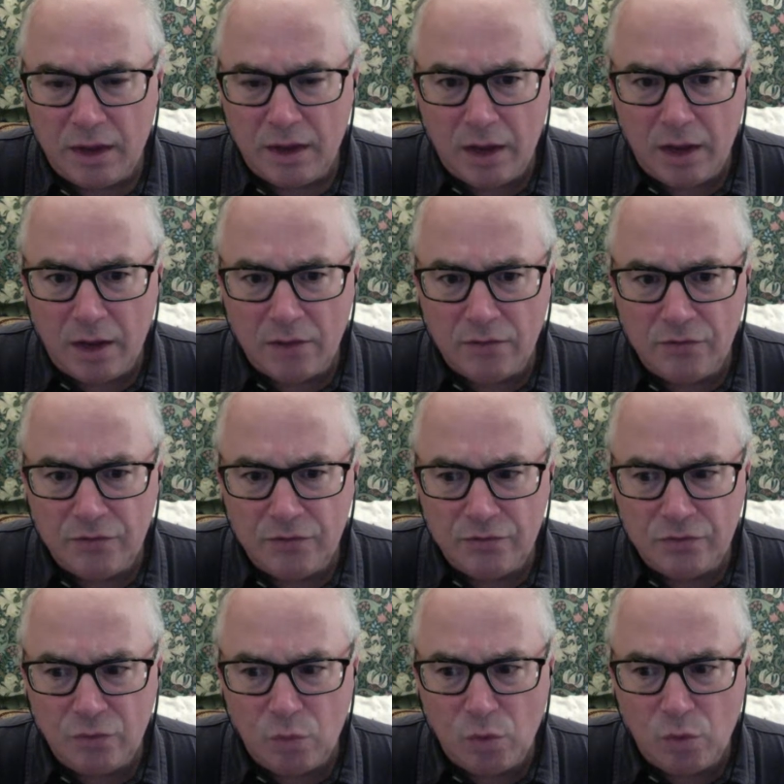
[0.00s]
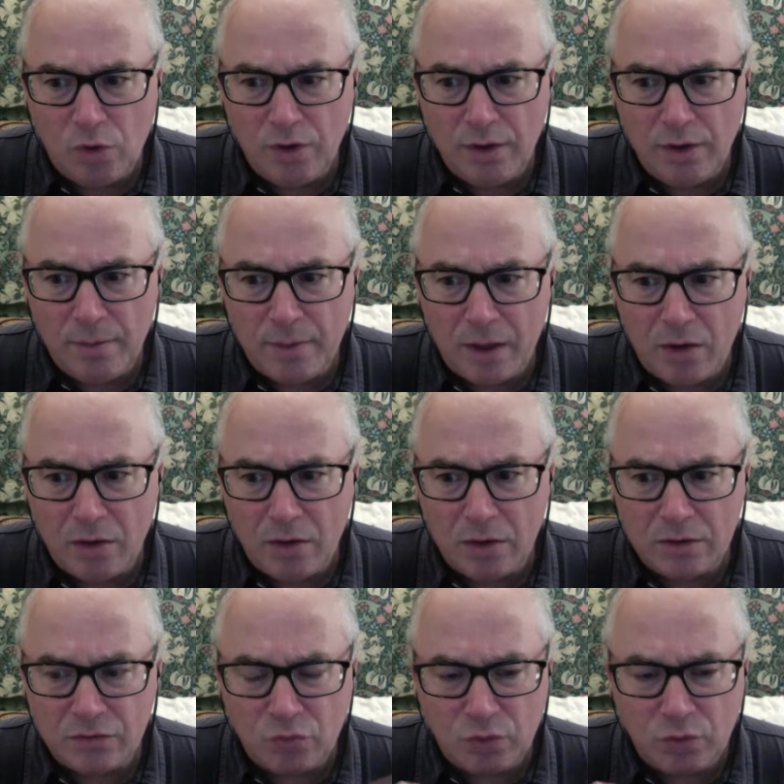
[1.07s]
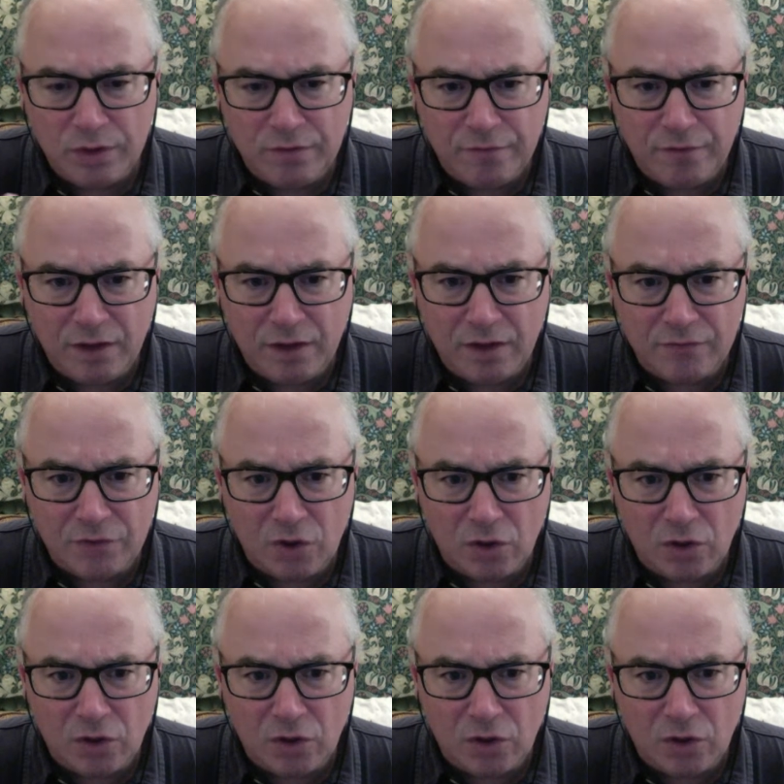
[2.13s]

and to worry about a $25